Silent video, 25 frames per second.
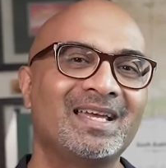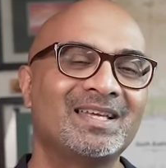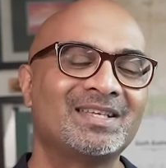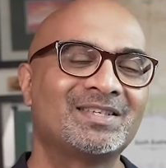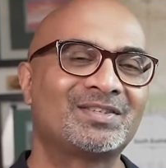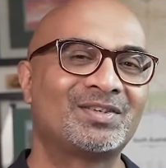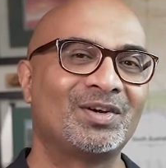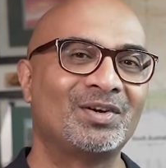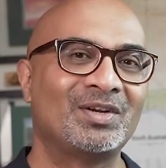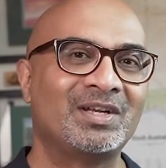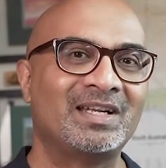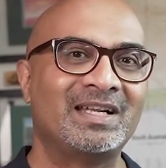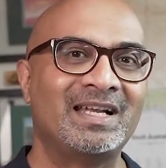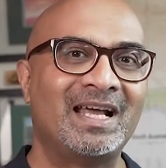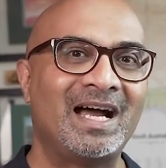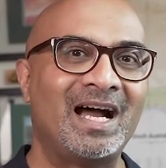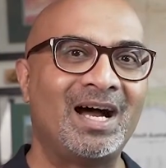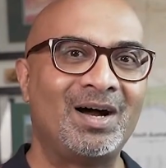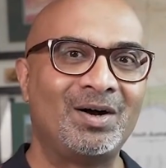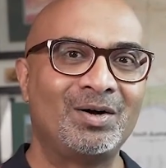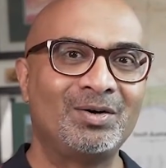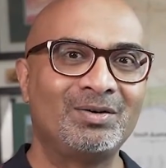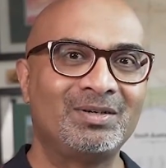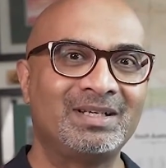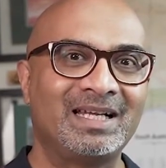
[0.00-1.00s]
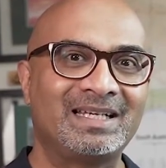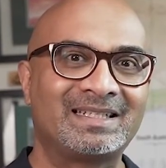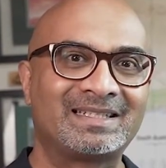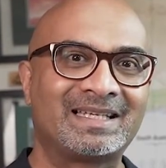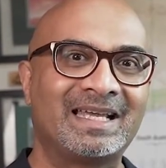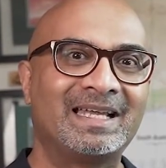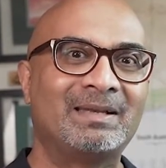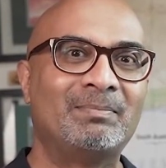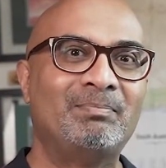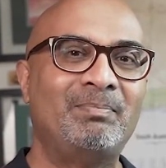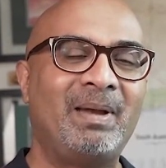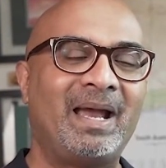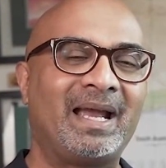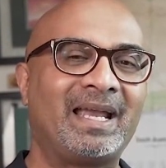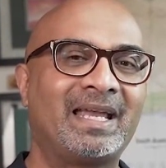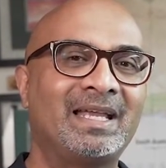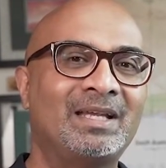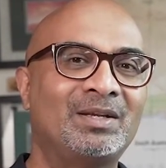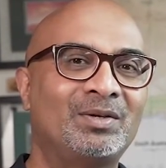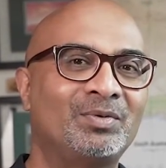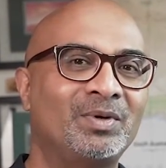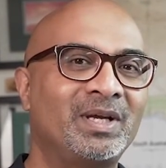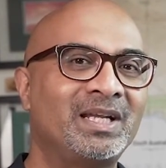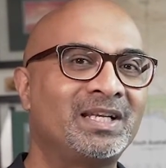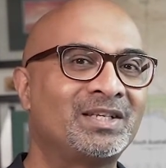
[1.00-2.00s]
So now let's get back
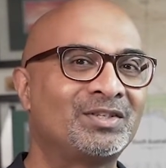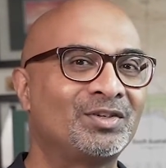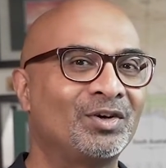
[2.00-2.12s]
into it.